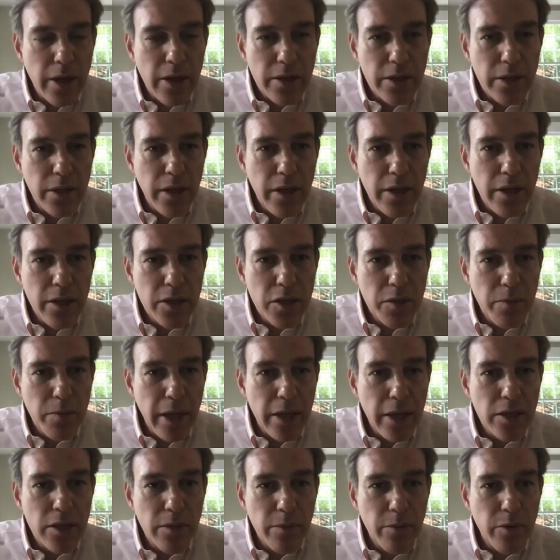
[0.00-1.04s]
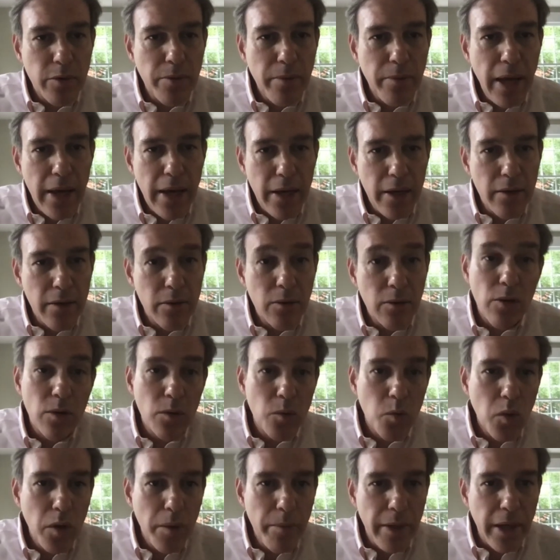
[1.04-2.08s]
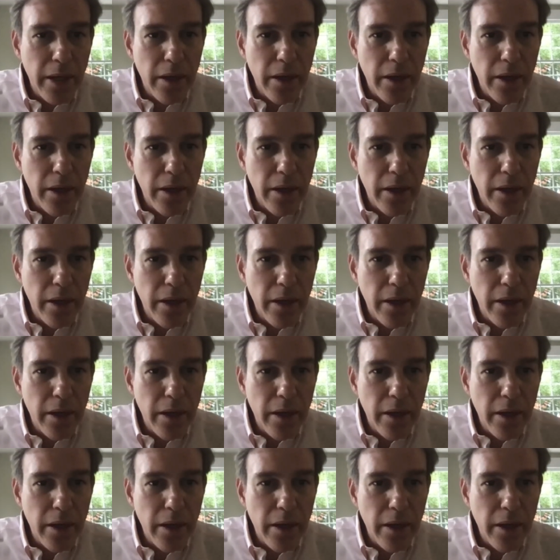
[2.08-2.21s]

as an indispensable man or woman.